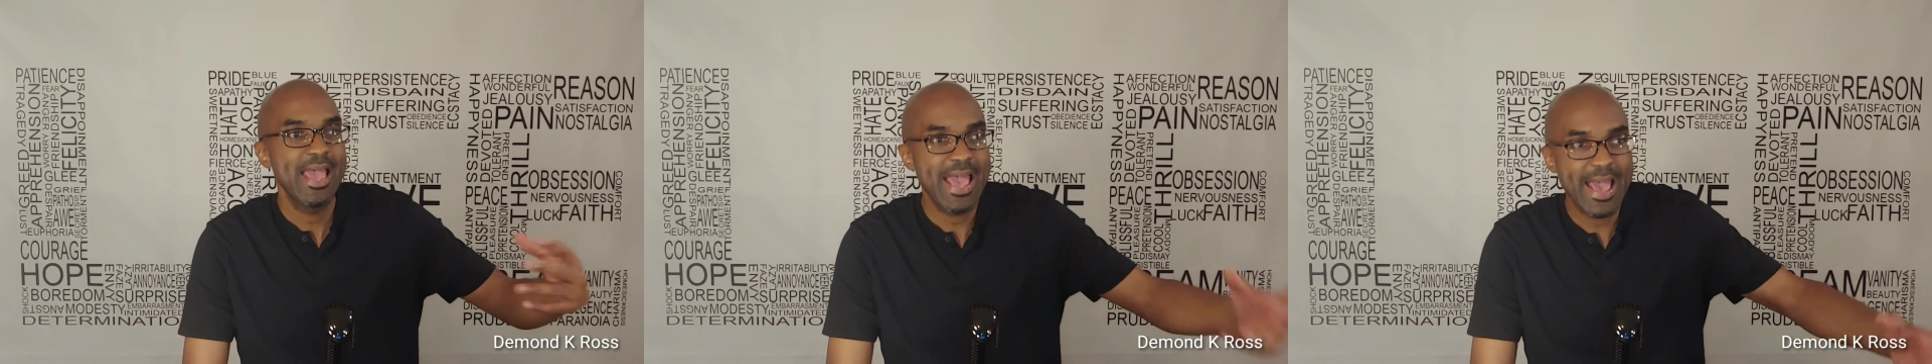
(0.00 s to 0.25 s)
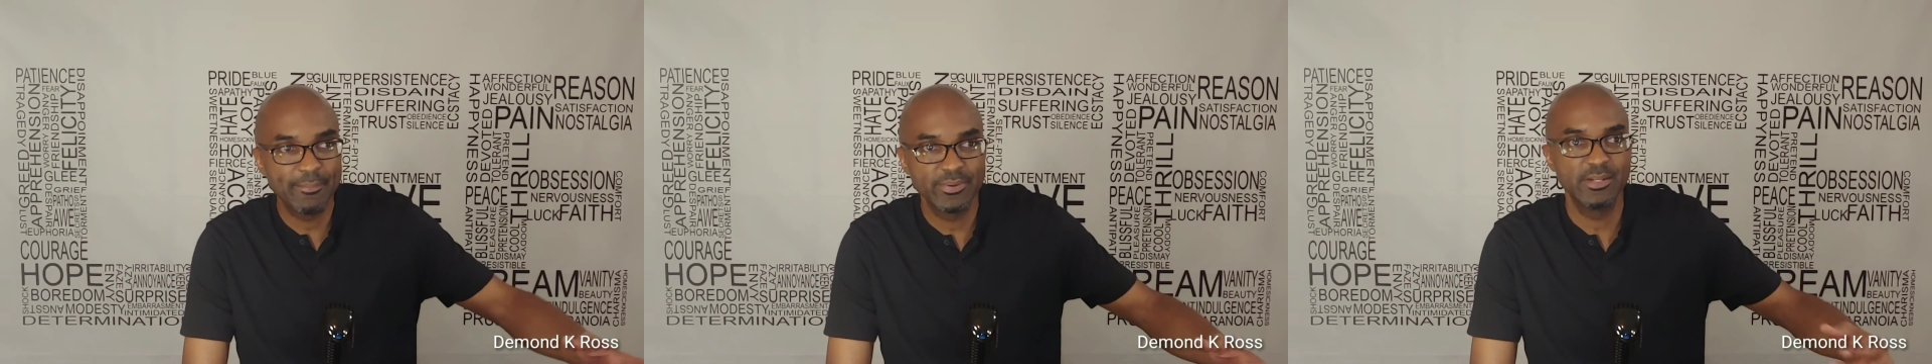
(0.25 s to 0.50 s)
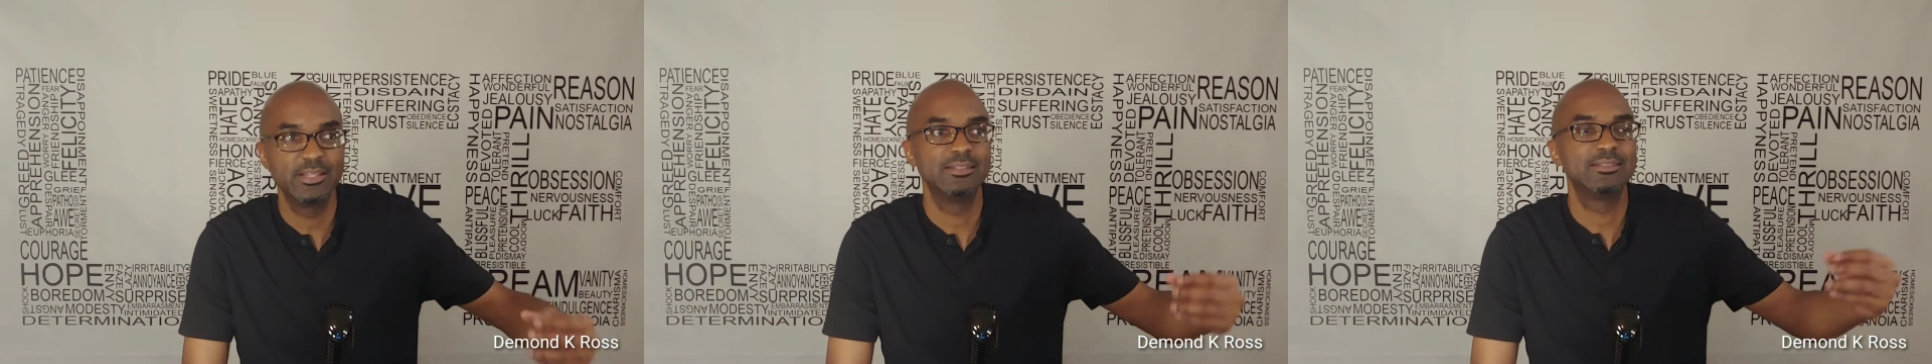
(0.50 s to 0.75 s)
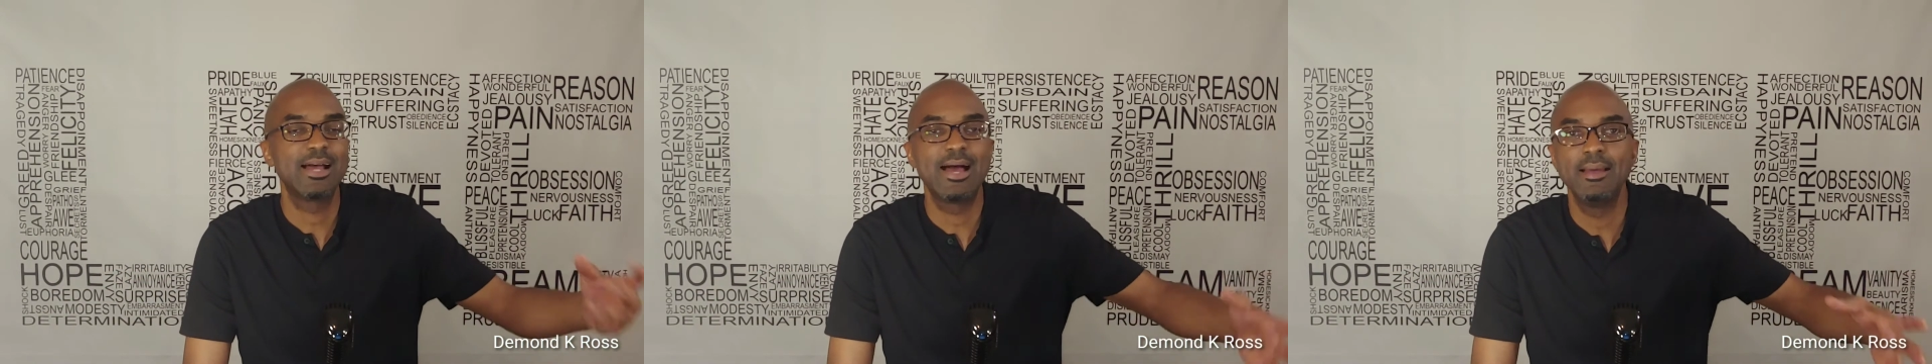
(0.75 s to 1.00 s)
happening
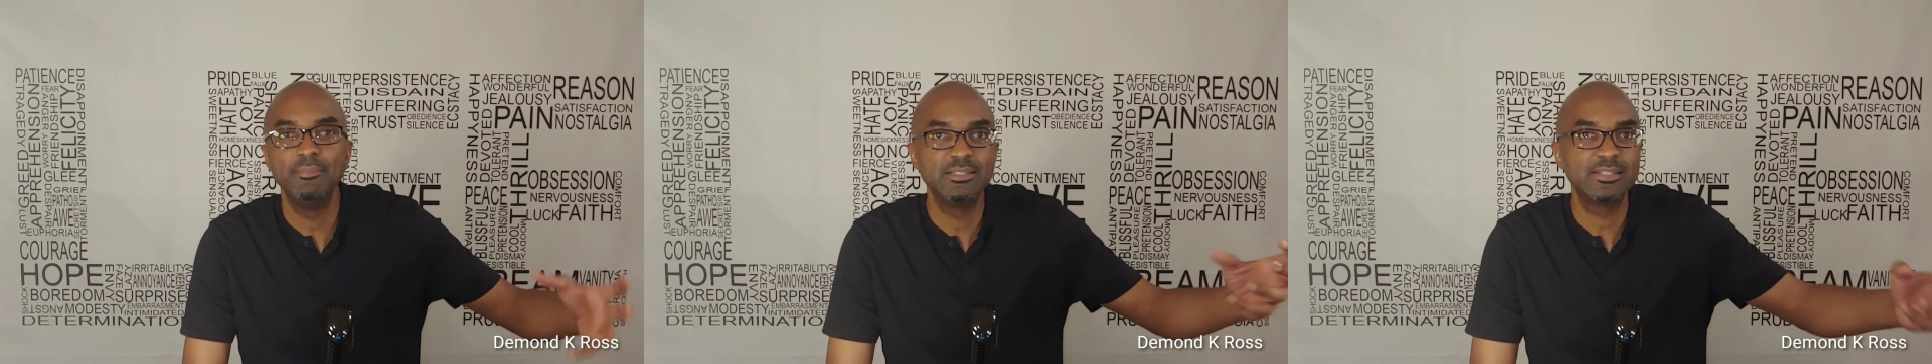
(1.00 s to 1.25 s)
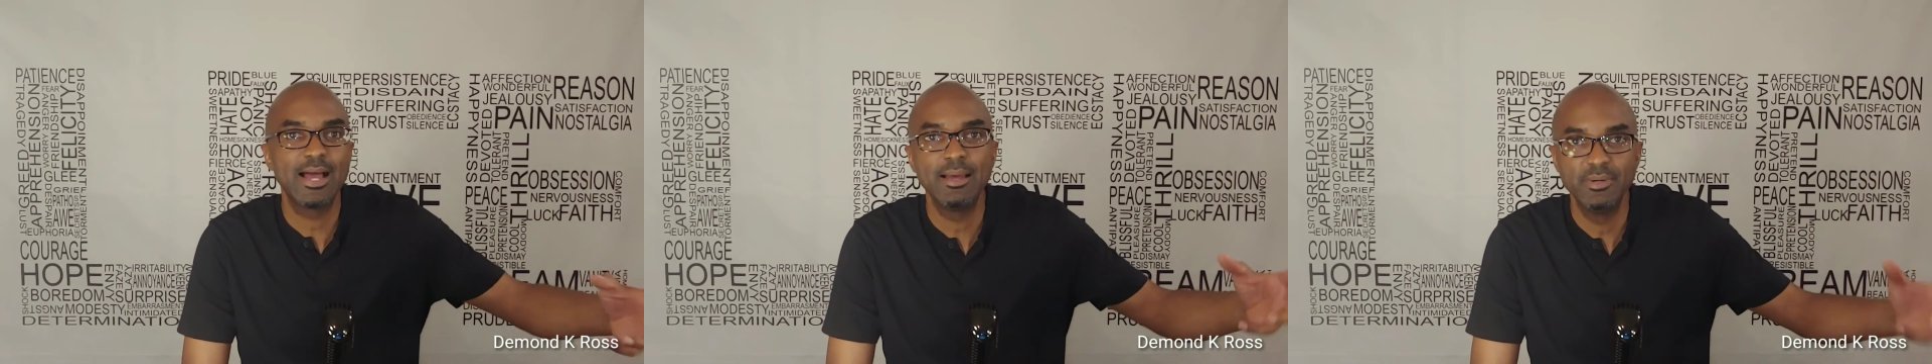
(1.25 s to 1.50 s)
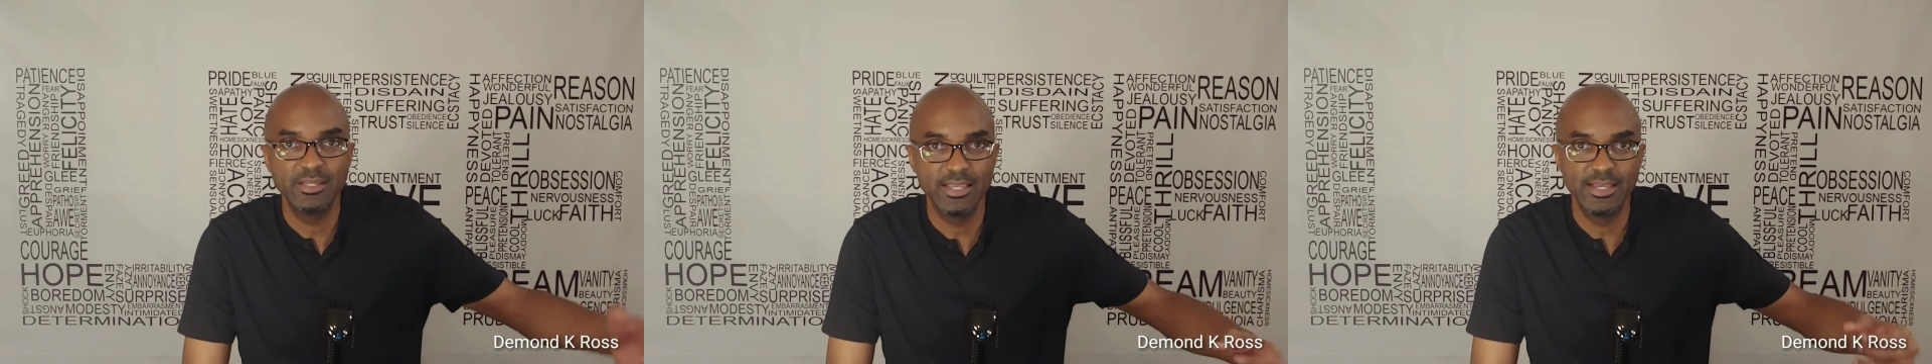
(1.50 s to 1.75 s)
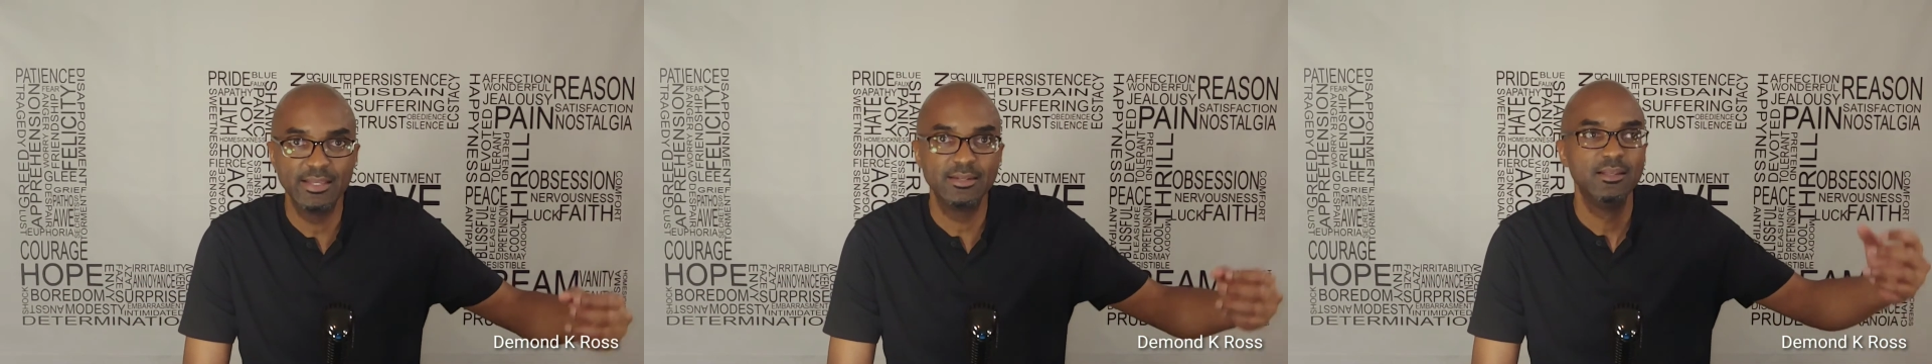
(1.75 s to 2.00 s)
time and time
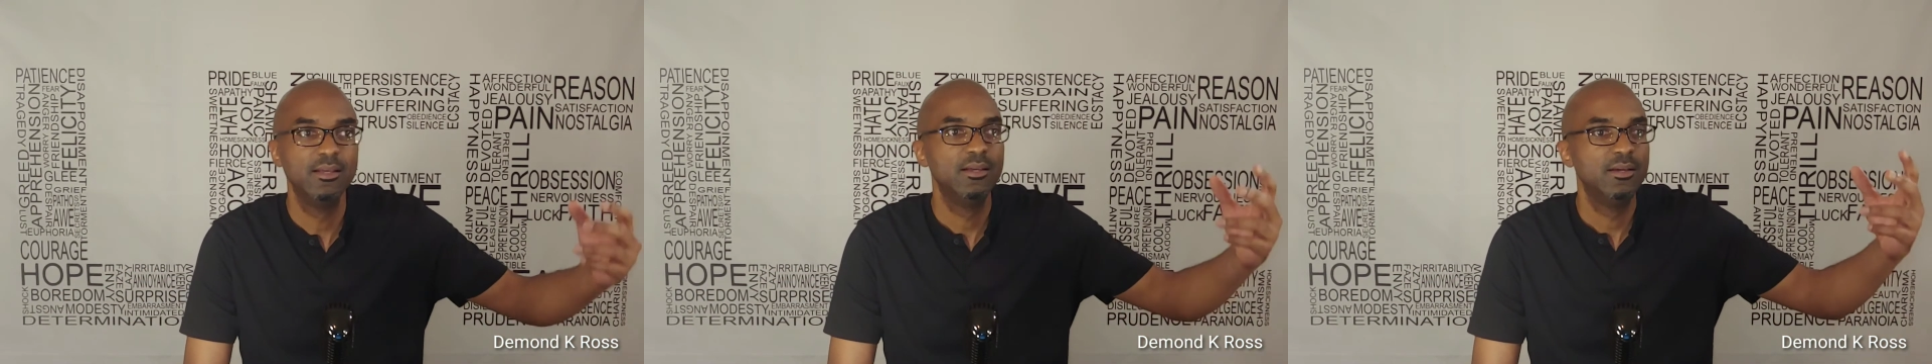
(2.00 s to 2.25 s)
again,